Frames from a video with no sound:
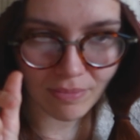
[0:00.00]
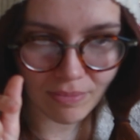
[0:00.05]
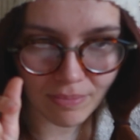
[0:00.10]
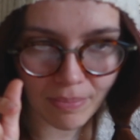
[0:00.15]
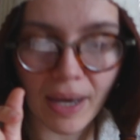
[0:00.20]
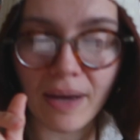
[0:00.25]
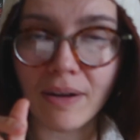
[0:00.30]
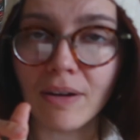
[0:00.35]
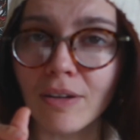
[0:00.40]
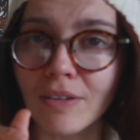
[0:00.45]

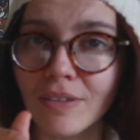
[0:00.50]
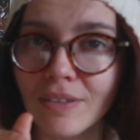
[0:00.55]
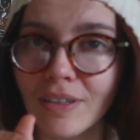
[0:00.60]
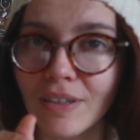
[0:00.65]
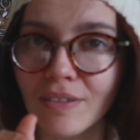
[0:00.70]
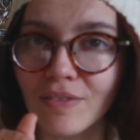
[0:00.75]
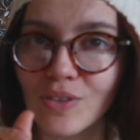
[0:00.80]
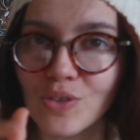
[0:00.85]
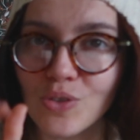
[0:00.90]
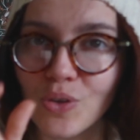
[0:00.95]
pattern
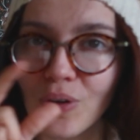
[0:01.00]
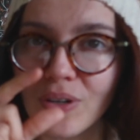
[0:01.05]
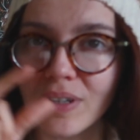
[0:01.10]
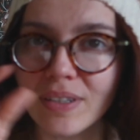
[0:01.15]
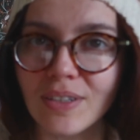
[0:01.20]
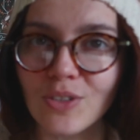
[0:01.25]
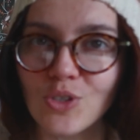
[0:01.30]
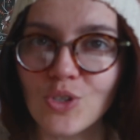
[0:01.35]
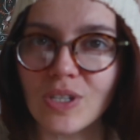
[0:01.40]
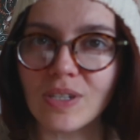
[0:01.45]
of the sock,
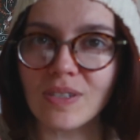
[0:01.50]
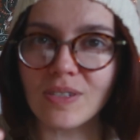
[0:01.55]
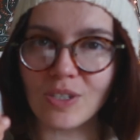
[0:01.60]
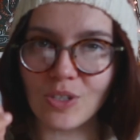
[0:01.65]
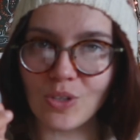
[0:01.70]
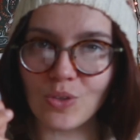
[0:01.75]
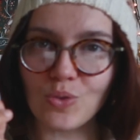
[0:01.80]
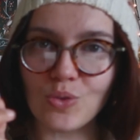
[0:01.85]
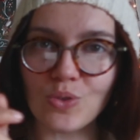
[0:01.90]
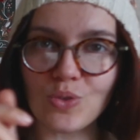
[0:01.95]
and it just
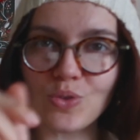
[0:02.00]
continues